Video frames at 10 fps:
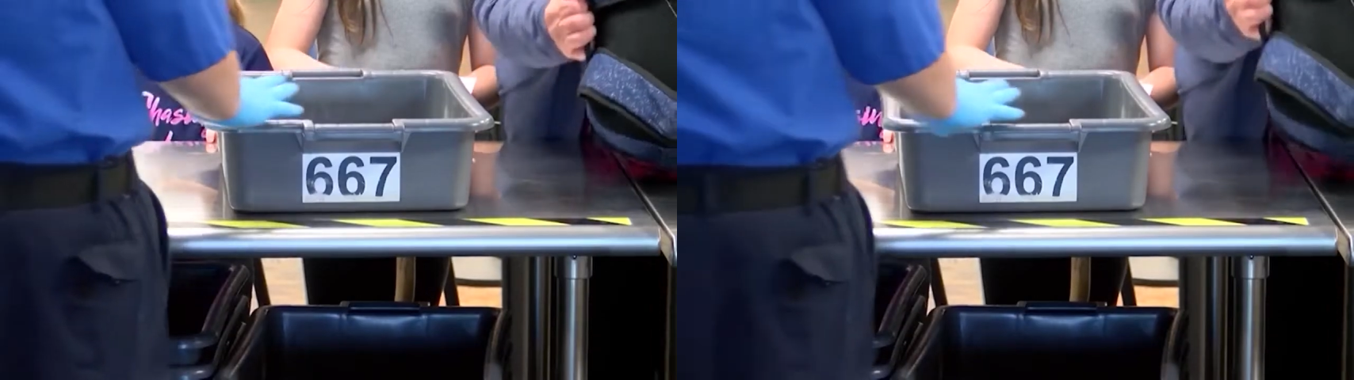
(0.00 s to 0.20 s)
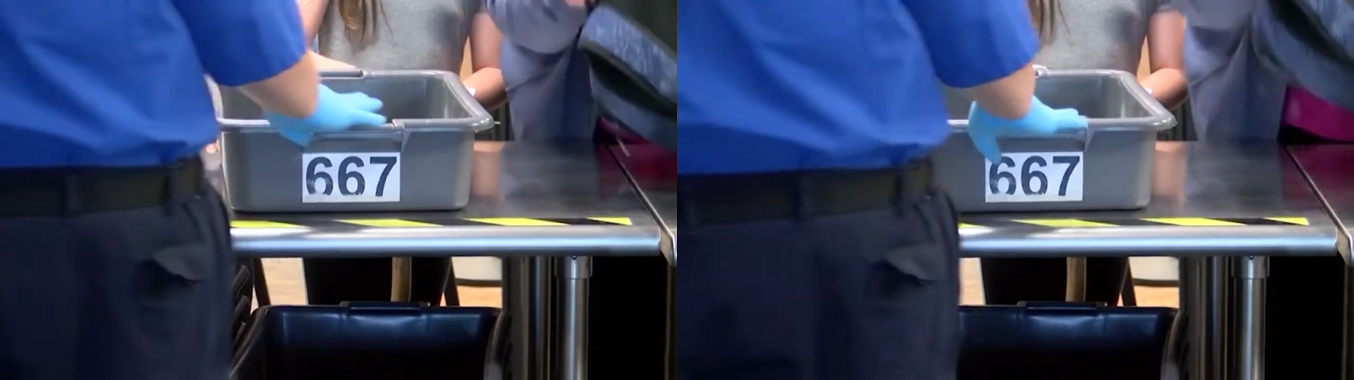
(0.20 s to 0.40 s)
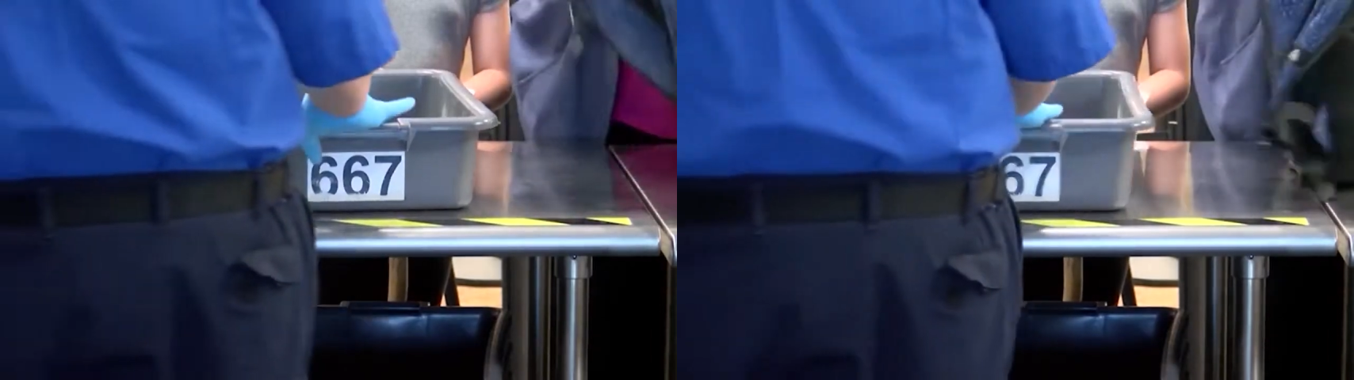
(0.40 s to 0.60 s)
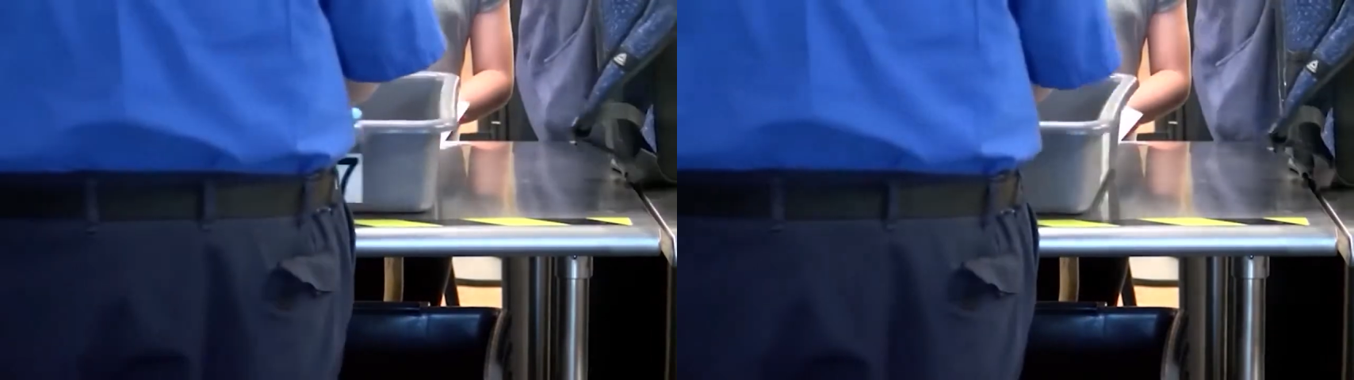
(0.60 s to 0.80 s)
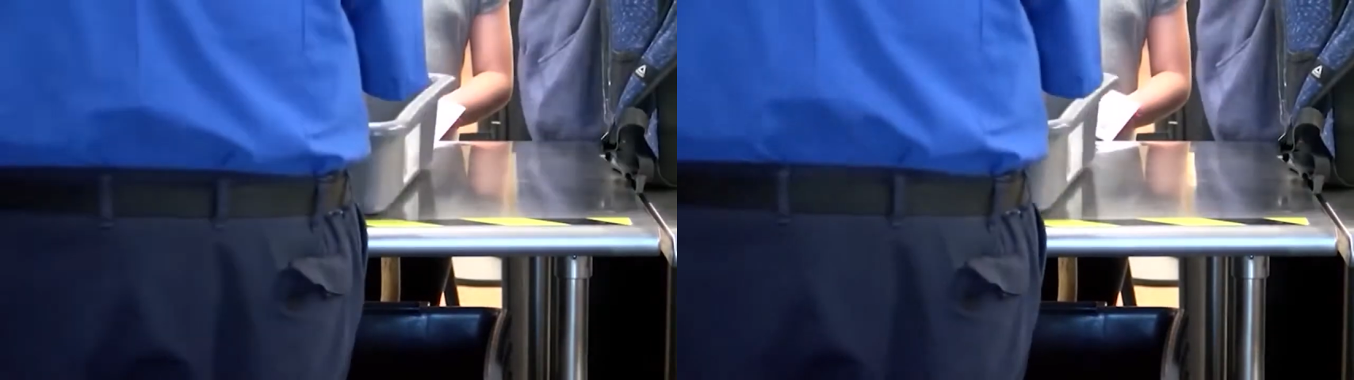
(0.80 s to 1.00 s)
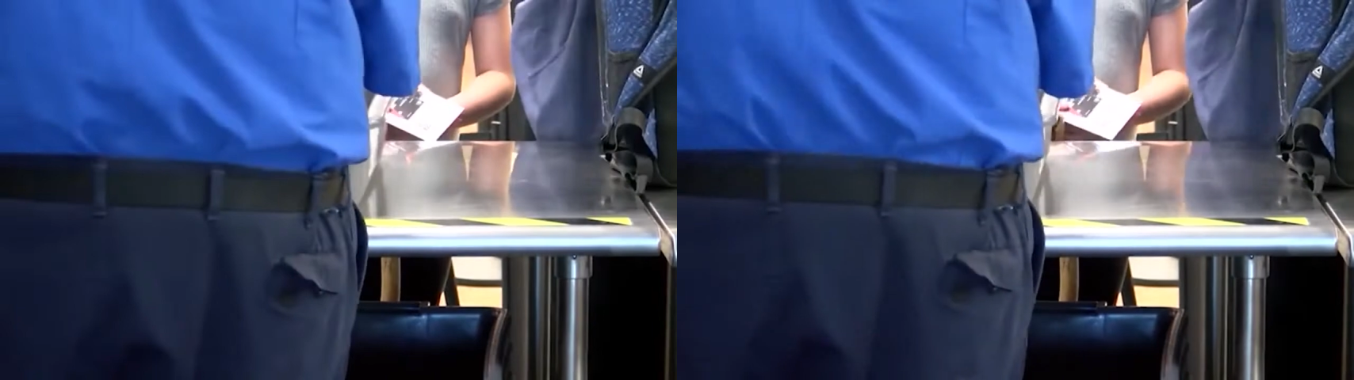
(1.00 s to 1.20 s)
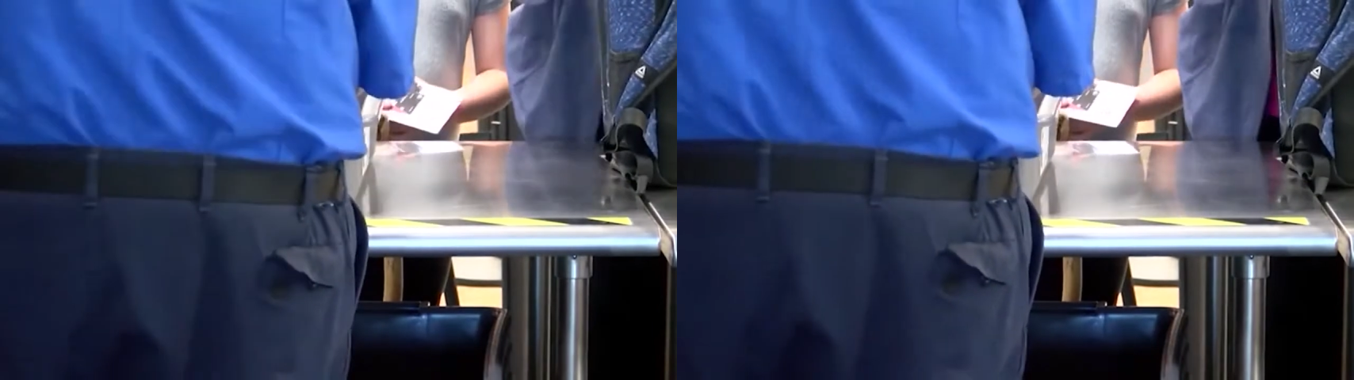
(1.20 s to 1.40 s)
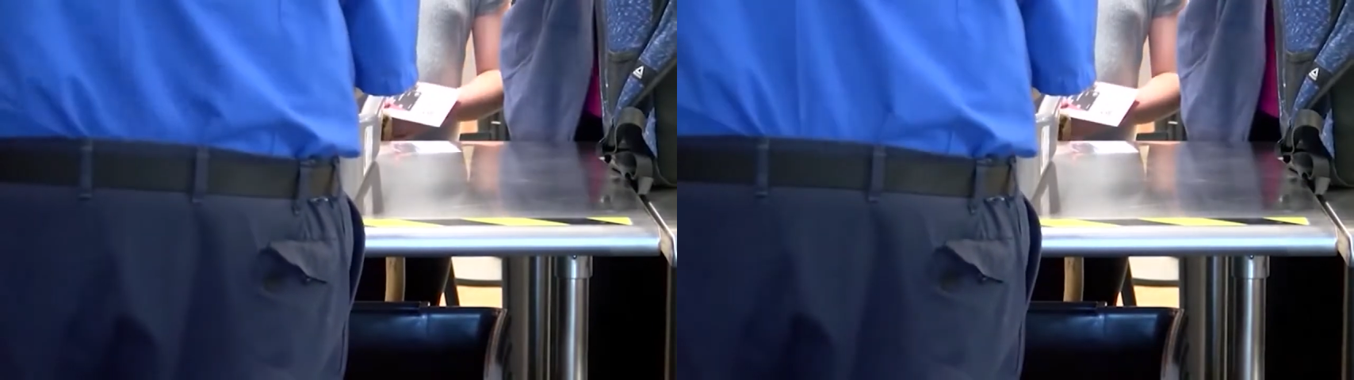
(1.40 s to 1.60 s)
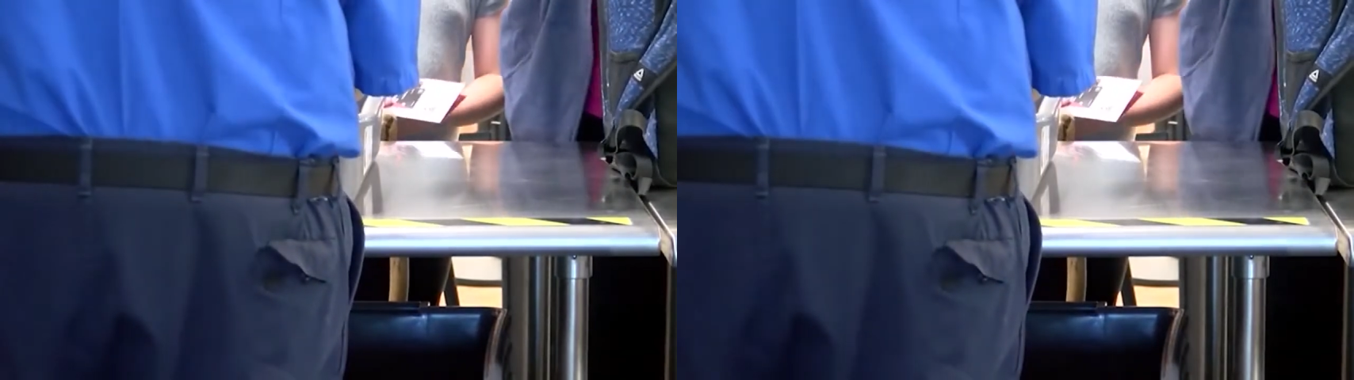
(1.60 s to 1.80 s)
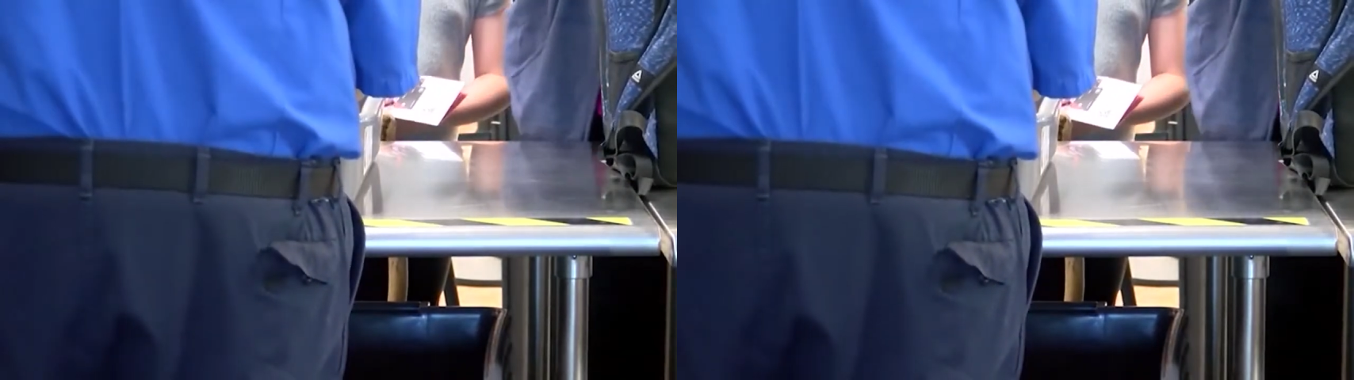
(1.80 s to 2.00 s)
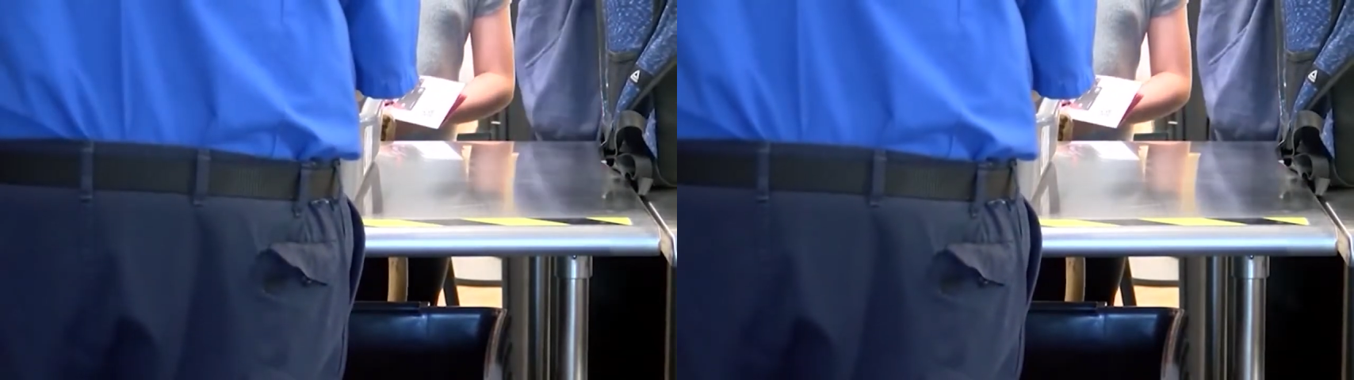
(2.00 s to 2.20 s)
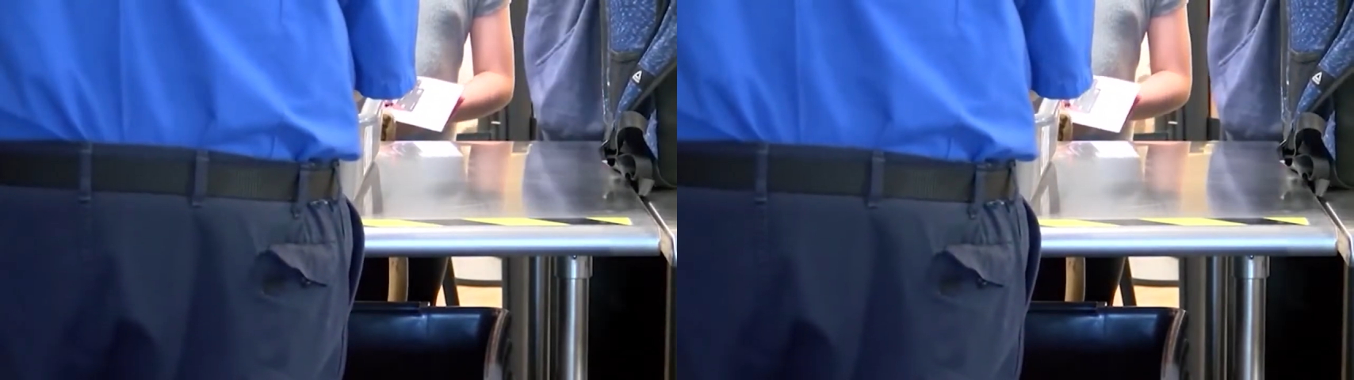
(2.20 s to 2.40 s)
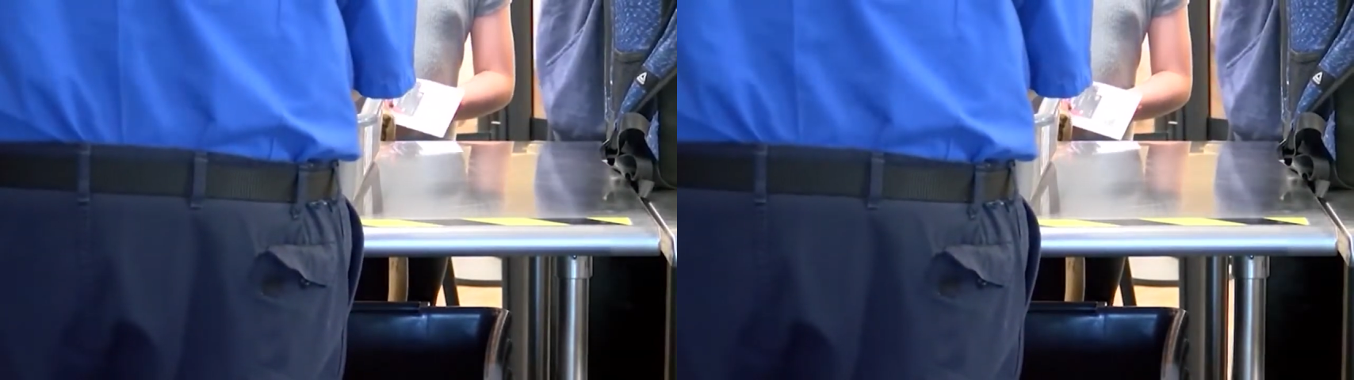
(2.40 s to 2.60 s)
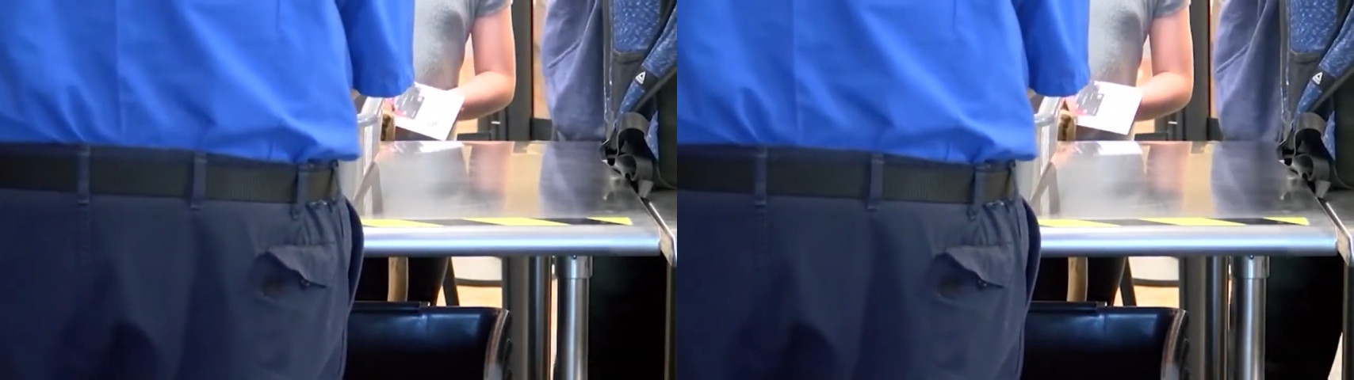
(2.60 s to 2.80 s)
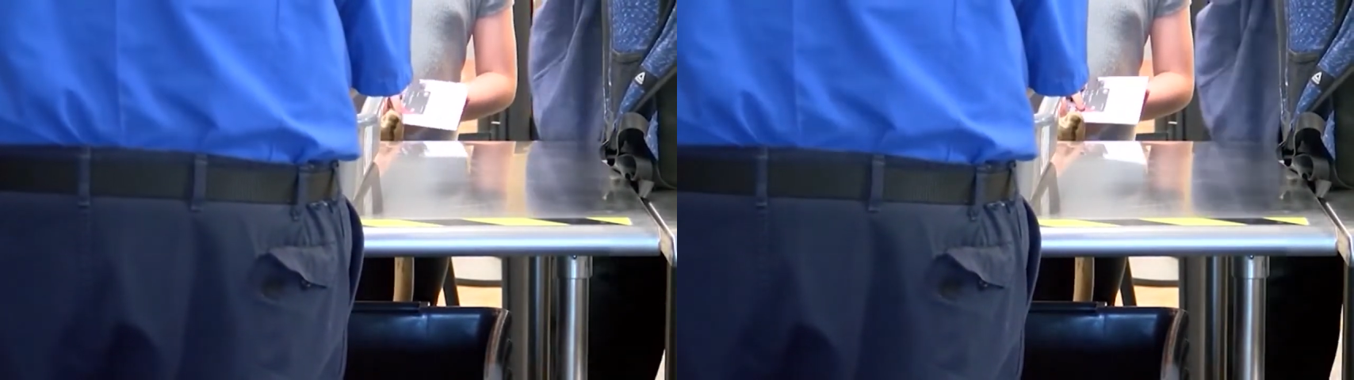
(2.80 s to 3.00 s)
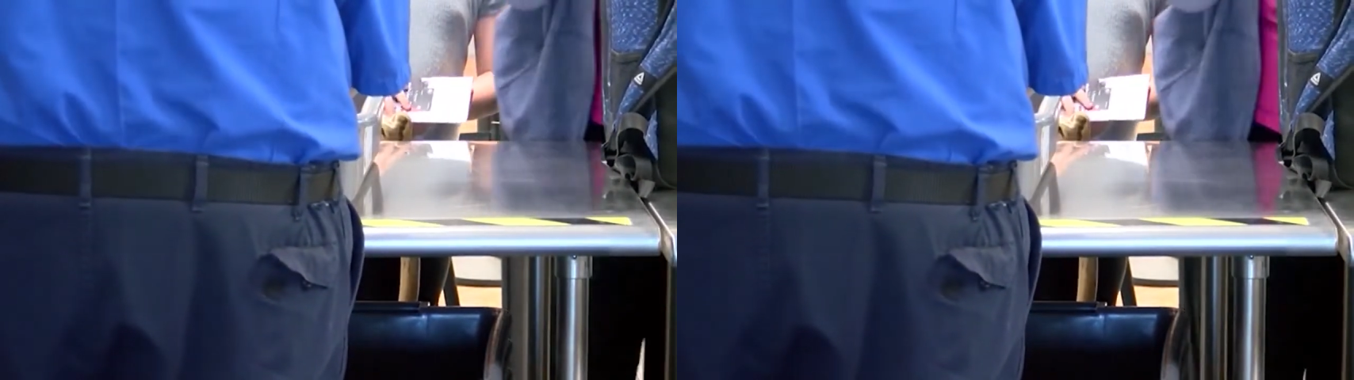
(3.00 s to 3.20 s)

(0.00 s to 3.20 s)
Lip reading: (no speaker visible)